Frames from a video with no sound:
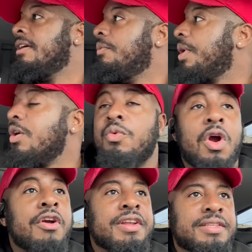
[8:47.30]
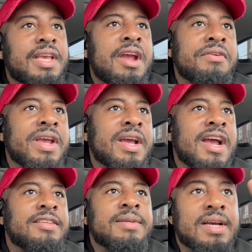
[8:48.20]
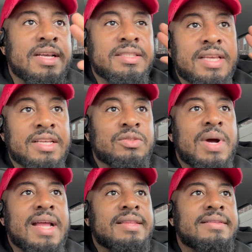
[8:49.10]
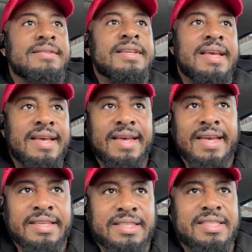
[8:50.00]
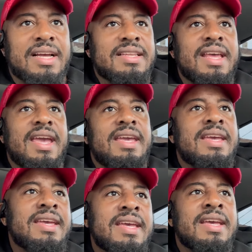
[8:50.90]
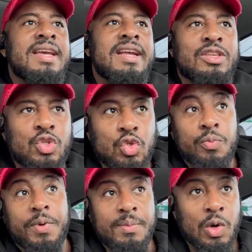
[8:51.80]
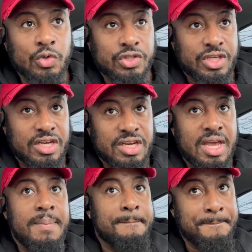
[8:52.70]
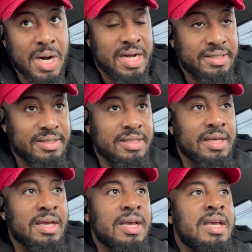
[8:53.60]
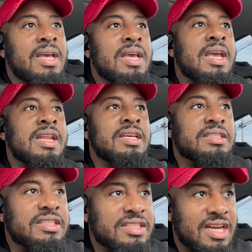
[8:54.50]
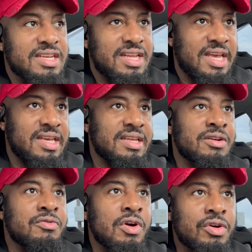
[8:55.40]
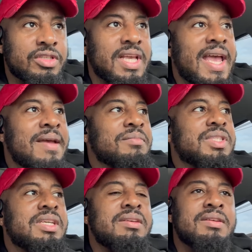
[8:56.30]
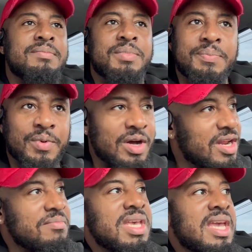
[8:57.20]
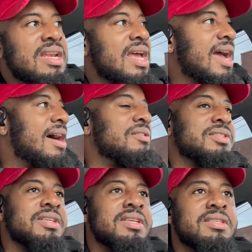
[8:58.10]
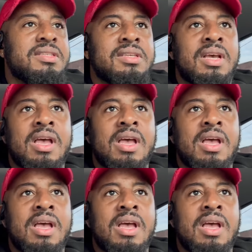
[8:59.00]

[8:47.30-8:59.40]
We could work this area, guys, because guess what? It's Sunday, it's Super Bowl Sunday, but it is Sunday. The roads are empty. People are gonna be in their houses